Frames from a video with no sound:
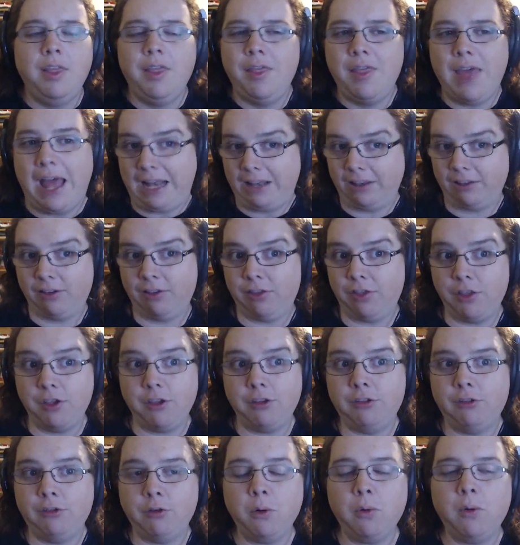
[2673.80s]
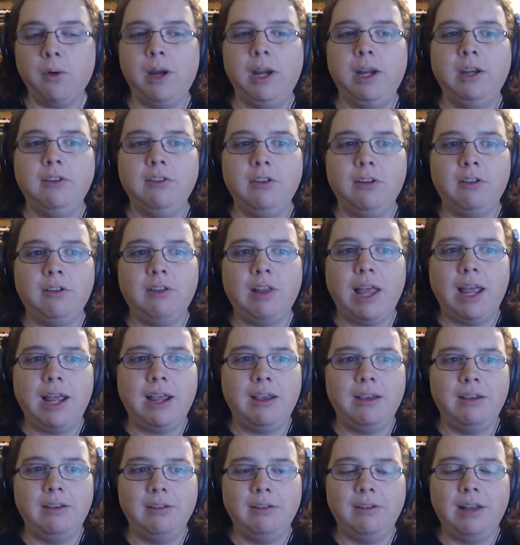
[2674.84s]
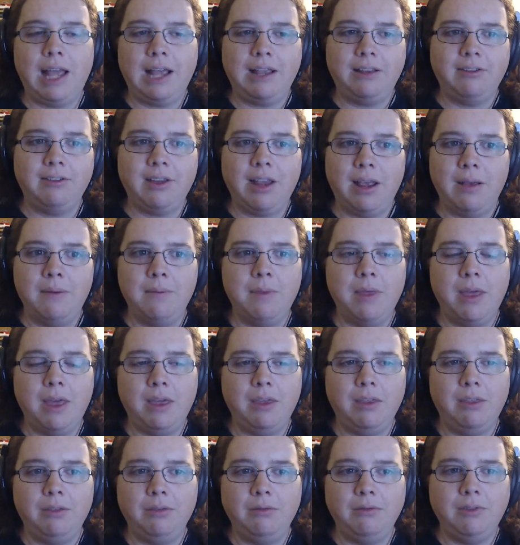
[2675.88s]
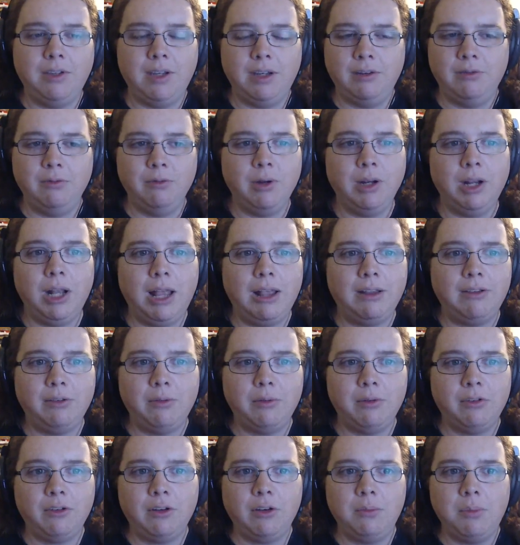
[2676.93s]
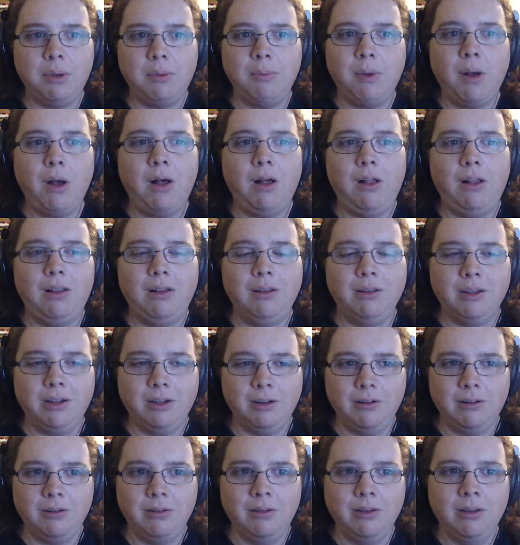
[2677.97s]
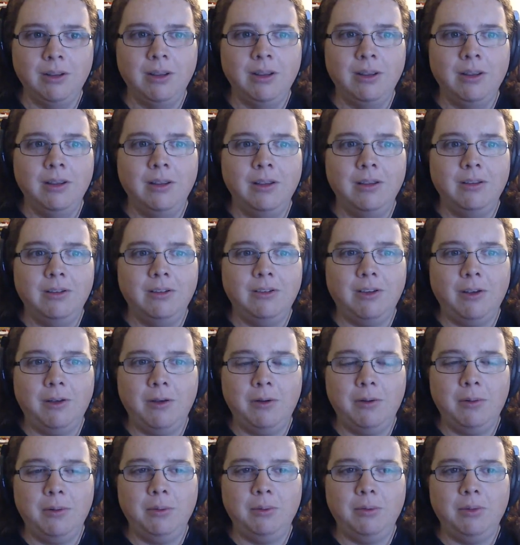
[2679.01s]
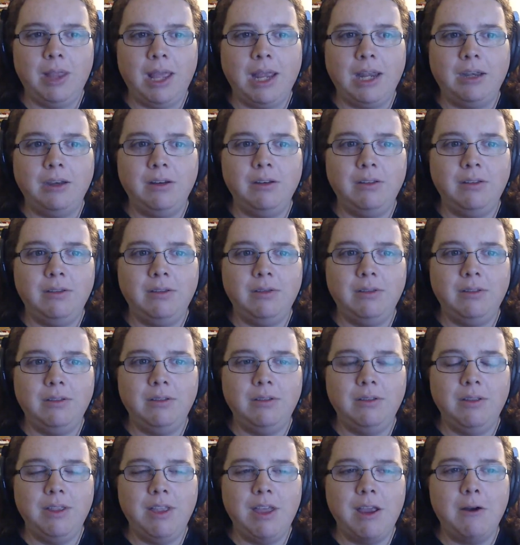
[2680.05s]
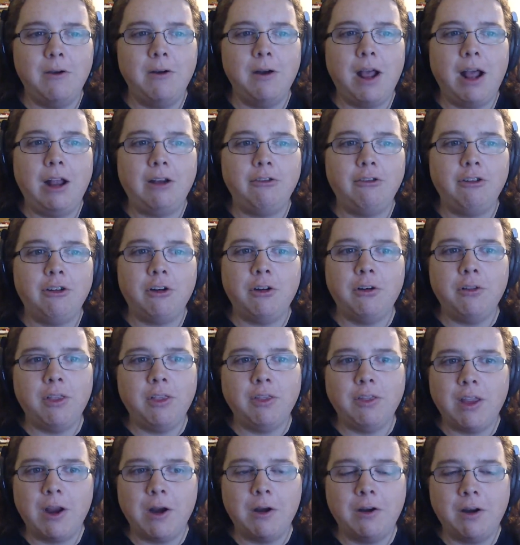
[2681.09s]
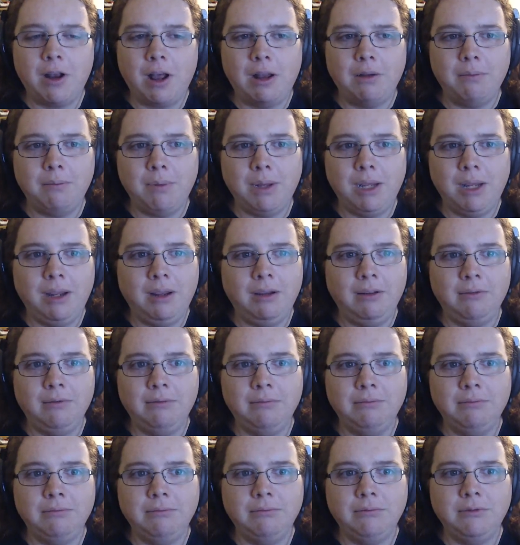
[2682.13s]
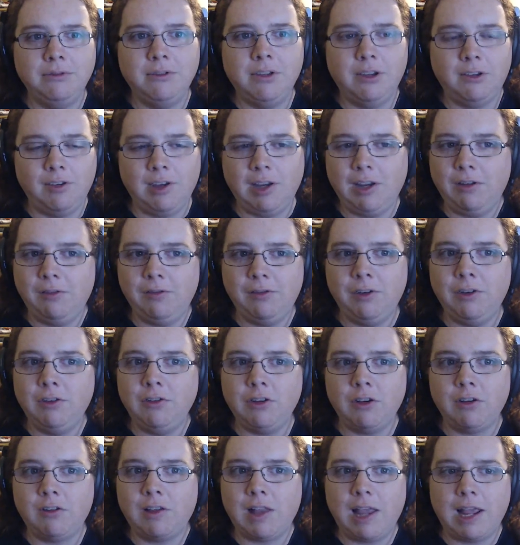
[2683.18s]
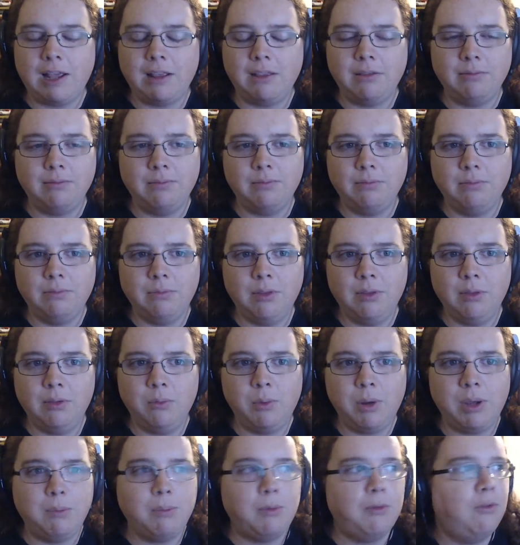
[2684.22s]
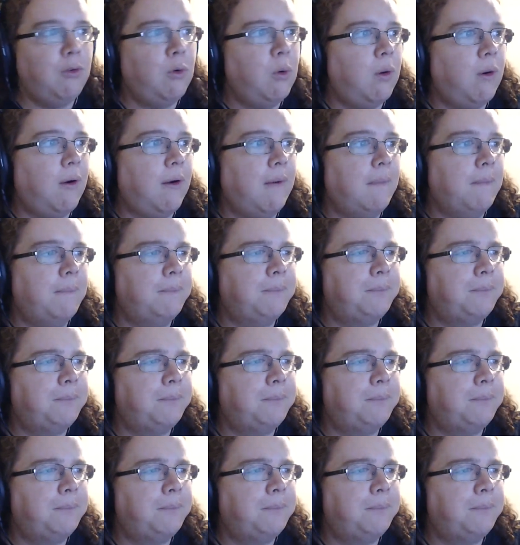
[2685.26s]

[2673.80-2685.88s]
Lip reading: that's the story, just like last time they didn't realize it was going to be Paul, So they're not sure that they're not being deceived just like the week before,